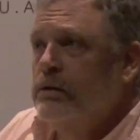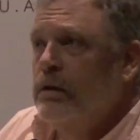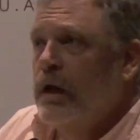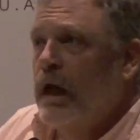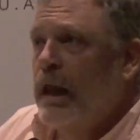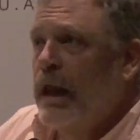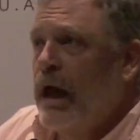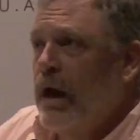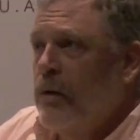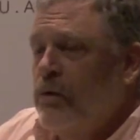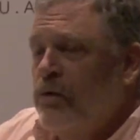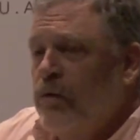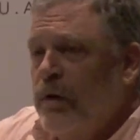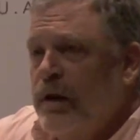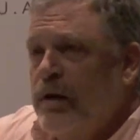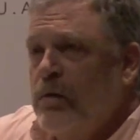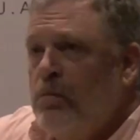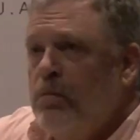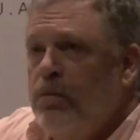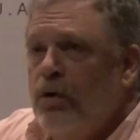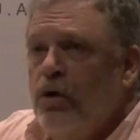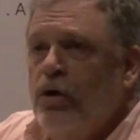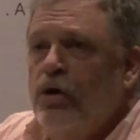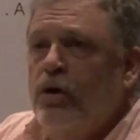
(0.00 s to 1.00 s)
And I would read
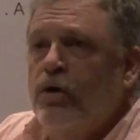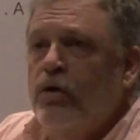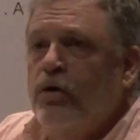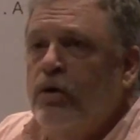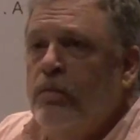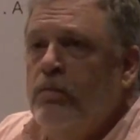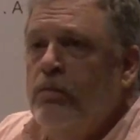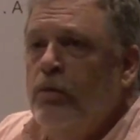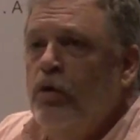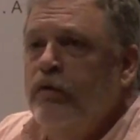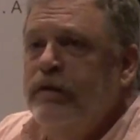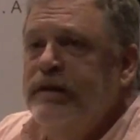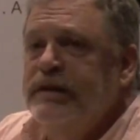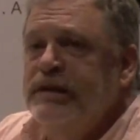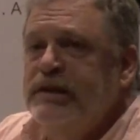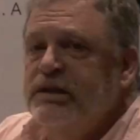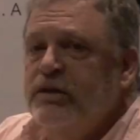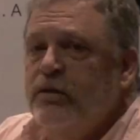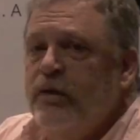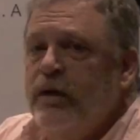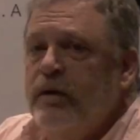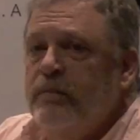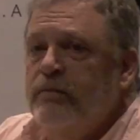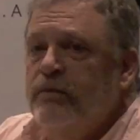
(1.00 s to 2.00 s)
a book or a movie
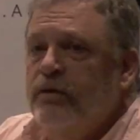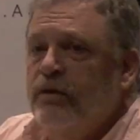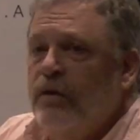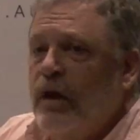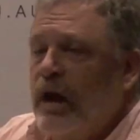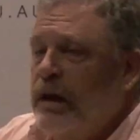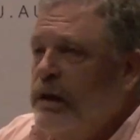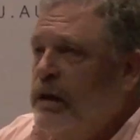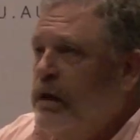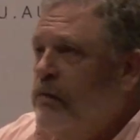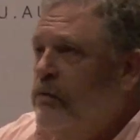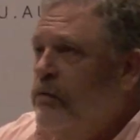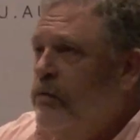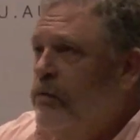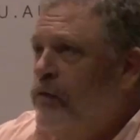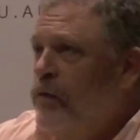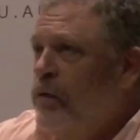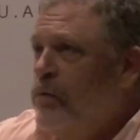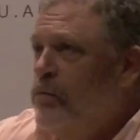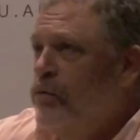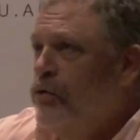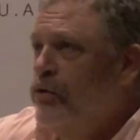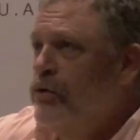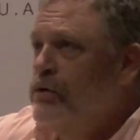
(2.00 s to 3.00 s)
script and give
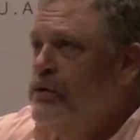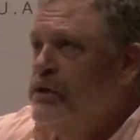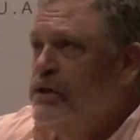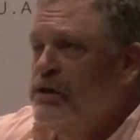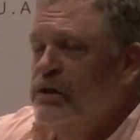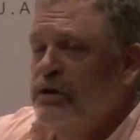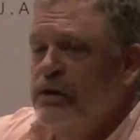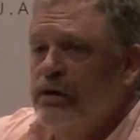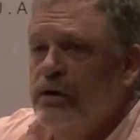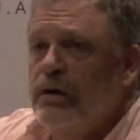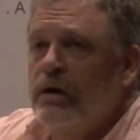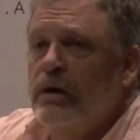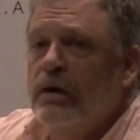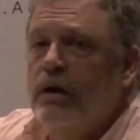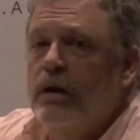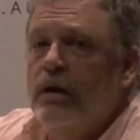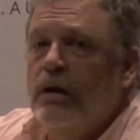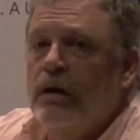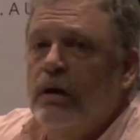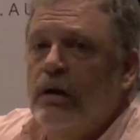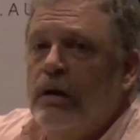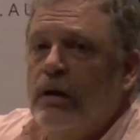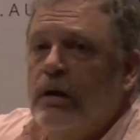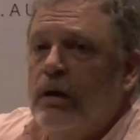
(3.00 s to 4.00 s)
the
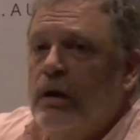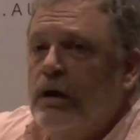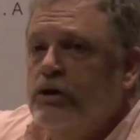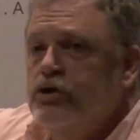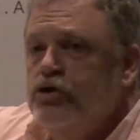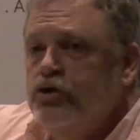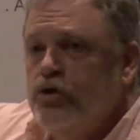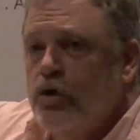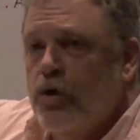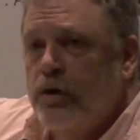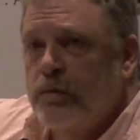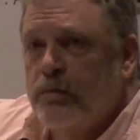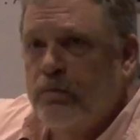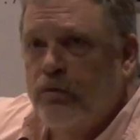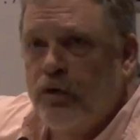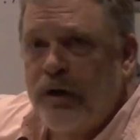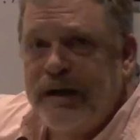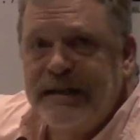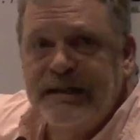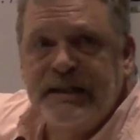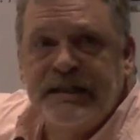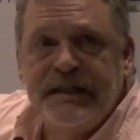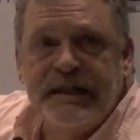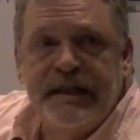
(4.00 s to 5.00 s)
producer a short
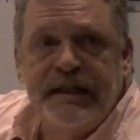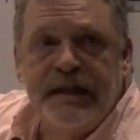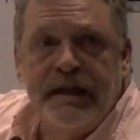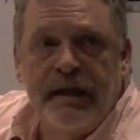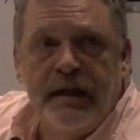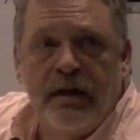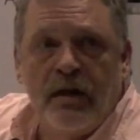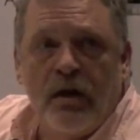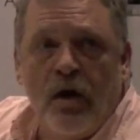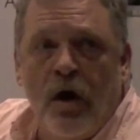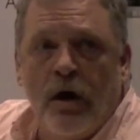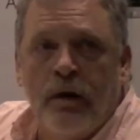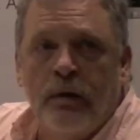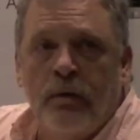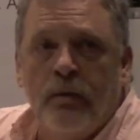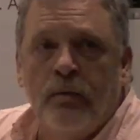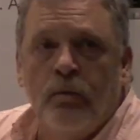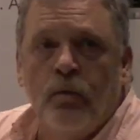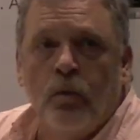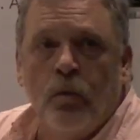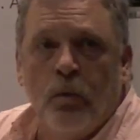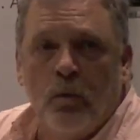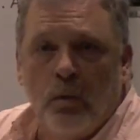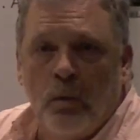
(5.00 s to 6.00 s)
précis
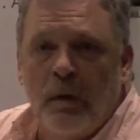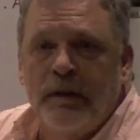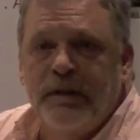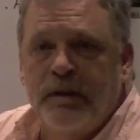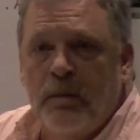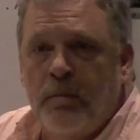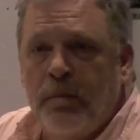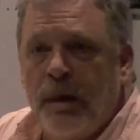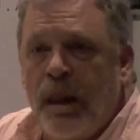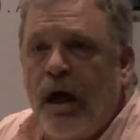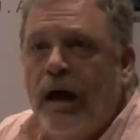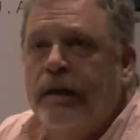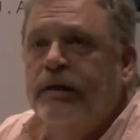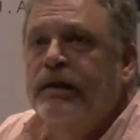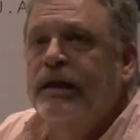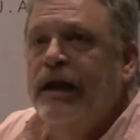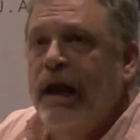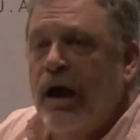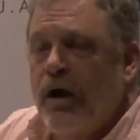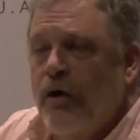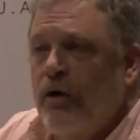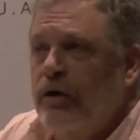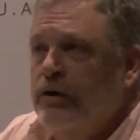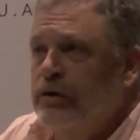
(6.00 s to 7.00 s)
on what the plot and
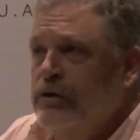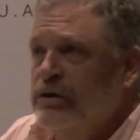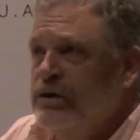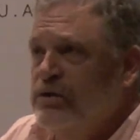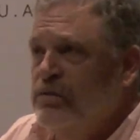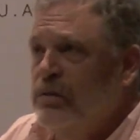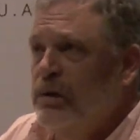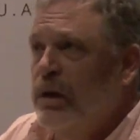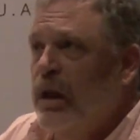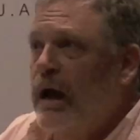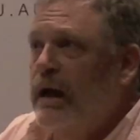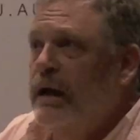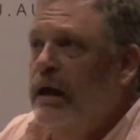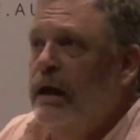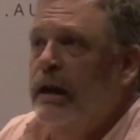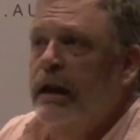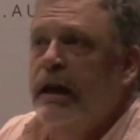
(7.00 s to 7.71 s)
characters were like.